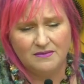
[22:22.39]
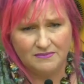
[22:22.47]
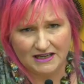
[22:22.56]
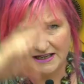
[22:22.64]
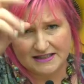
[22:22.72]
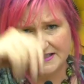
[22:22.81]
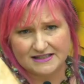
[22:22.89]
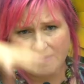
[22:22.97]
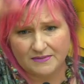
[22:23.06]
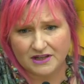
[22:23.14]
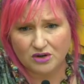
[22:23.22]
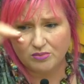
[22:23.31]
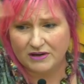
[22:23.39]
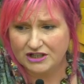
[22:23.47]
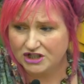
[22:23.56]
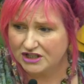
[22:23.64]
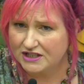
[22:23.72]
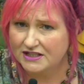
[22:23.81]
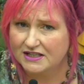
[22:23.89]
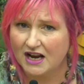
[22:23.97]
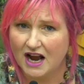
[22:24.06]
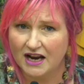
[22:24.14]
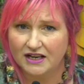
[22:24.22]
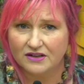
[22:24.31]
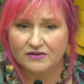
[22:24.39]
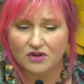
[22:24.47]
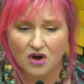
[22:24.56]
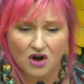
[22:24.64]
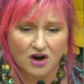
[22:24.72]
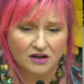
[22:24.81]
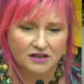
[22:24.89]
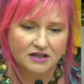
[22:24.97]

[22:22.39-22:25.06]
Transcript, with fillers: making some little bunches kind of long.